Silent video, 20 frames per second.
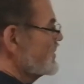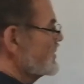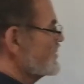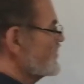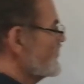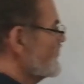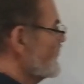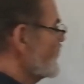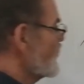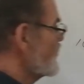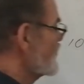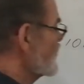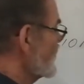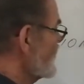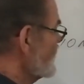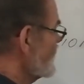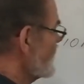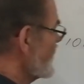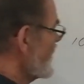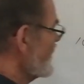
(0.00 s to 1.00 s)
this
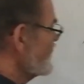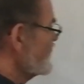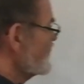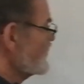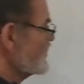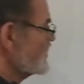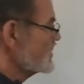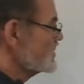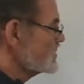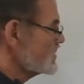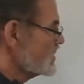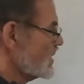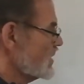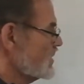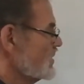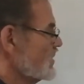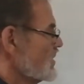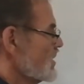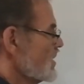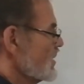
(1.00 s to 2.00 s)
4.5 to this
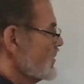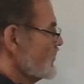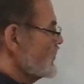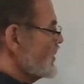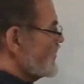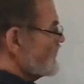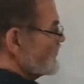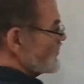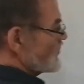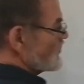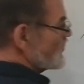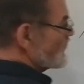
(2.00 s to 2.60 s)
side, we have to